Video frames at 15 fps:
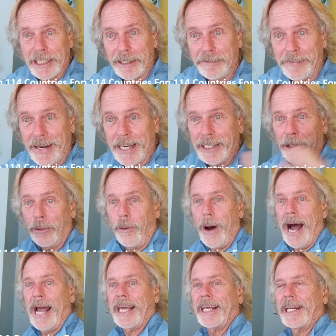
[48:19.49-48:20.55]
I can find
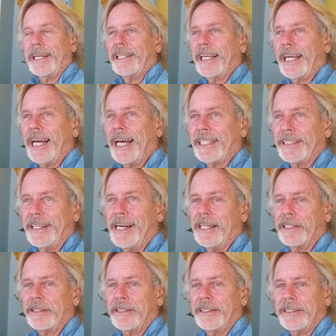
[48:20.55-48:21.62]
quiet on Lake
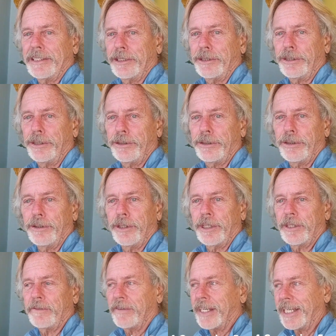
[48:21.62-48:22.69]
Atitlan to do a
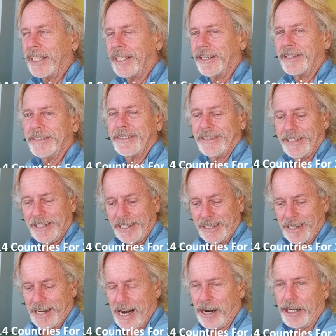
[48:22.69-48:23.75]
video.
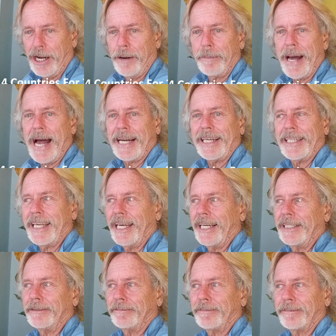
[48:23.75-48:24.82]
I'll come back
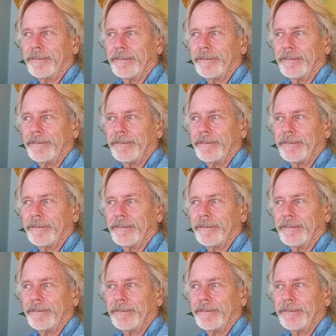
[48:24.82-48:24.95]
again.